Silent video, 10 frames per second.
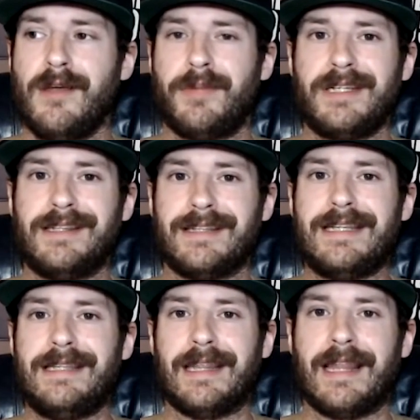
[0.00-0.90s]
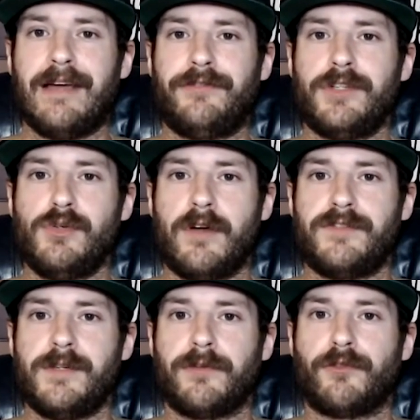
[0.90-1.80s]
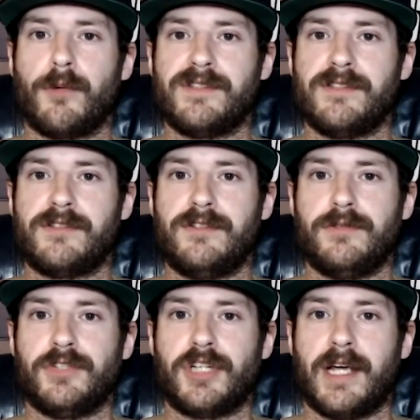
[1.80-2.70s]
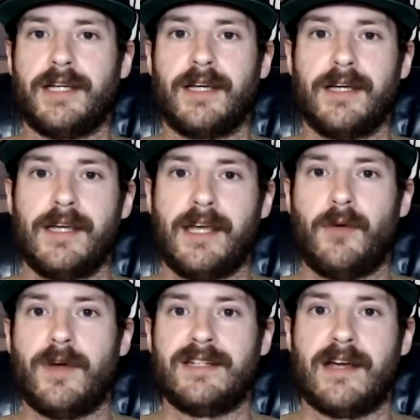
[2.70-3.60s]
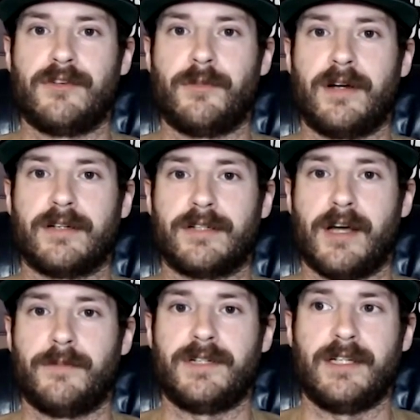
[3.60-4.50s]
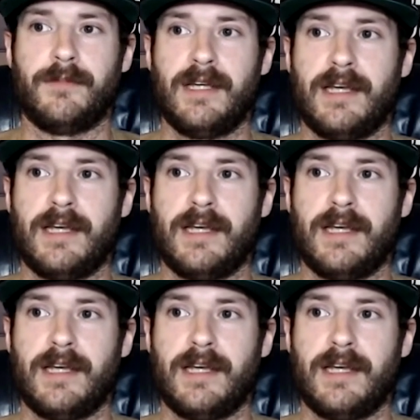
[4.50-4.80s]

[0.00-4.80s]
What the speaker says: but he left the UFC performances in China and went down to American Top Team.